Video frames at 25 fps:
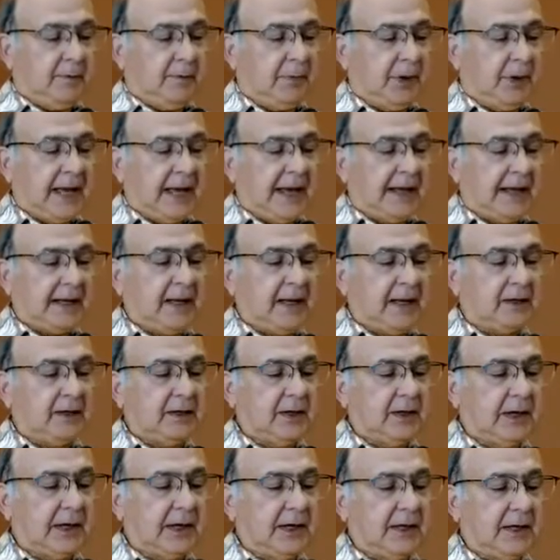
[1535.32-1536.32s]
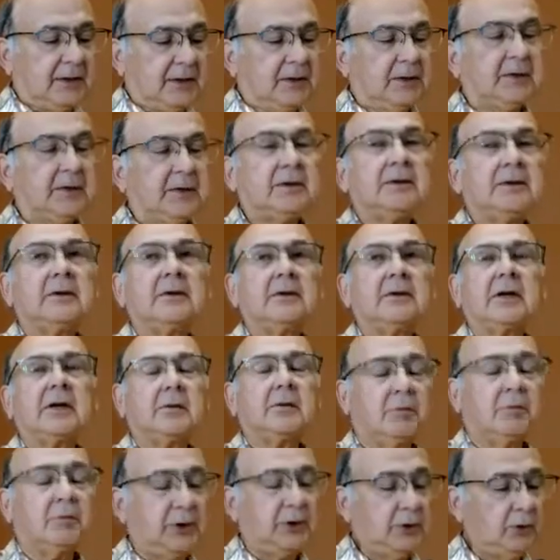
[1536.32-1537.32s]
Black at night
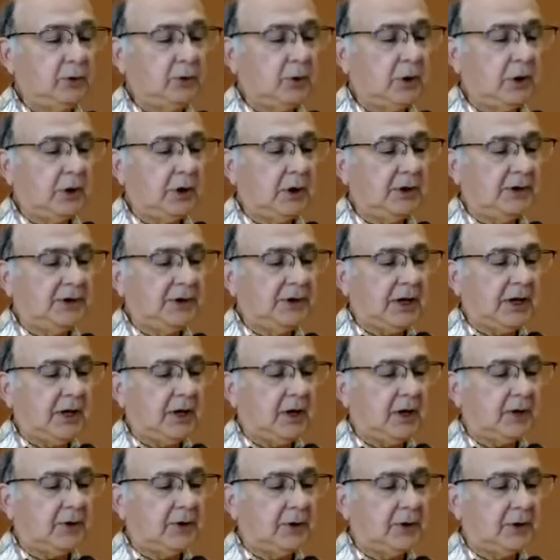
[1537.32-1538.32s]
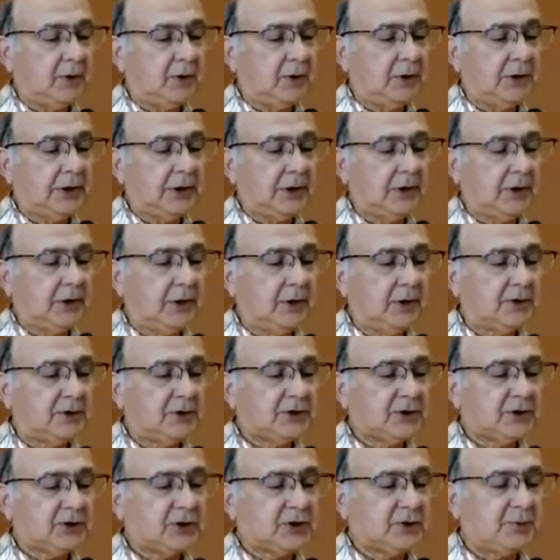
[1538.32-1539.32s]
and blue all day are the only
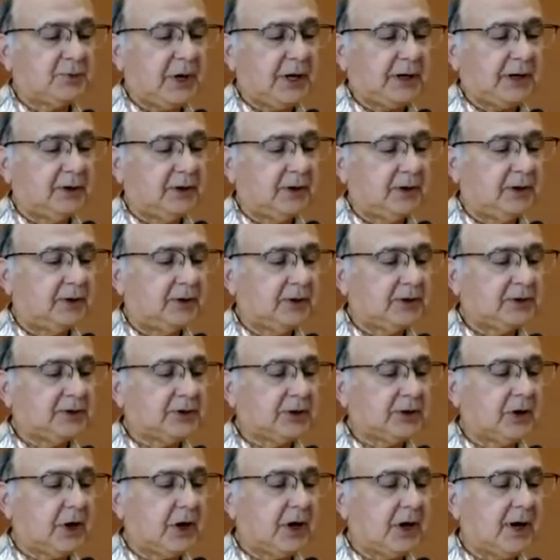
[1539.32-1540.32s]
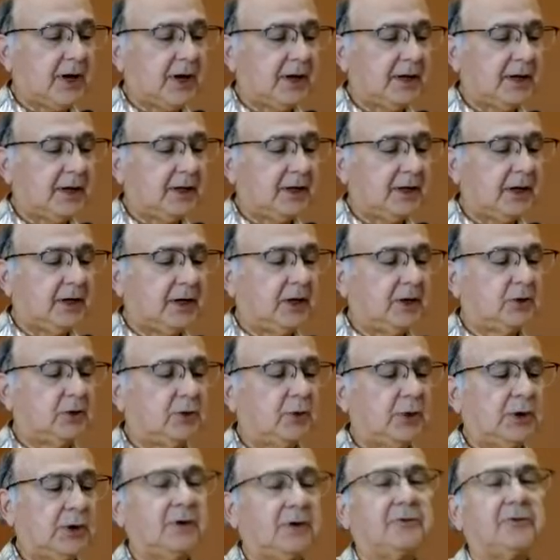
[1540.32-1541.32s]
colors expected in the sky in any
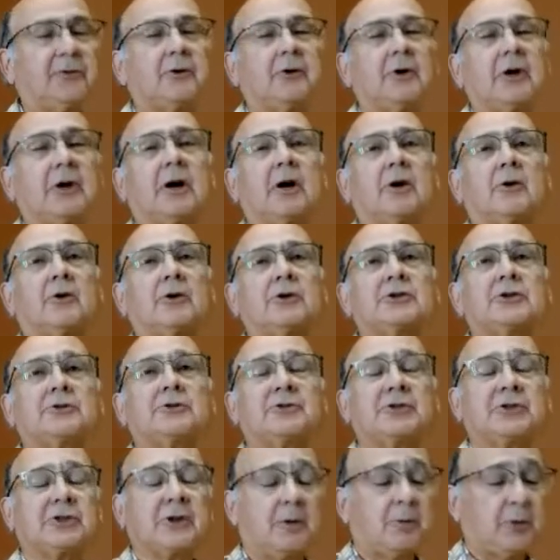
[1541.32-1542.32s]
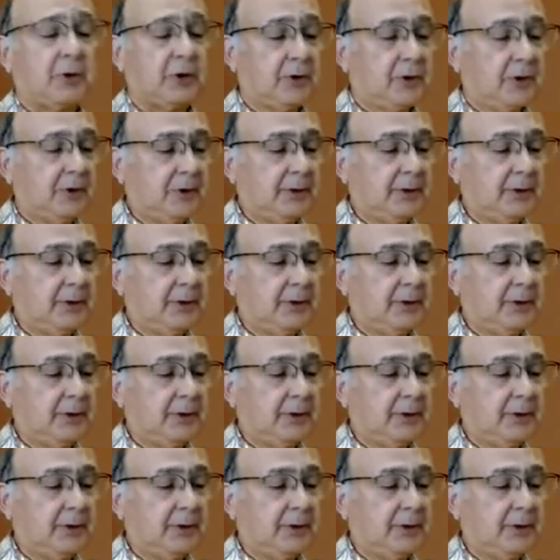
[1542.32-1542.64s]
24 hours of summer.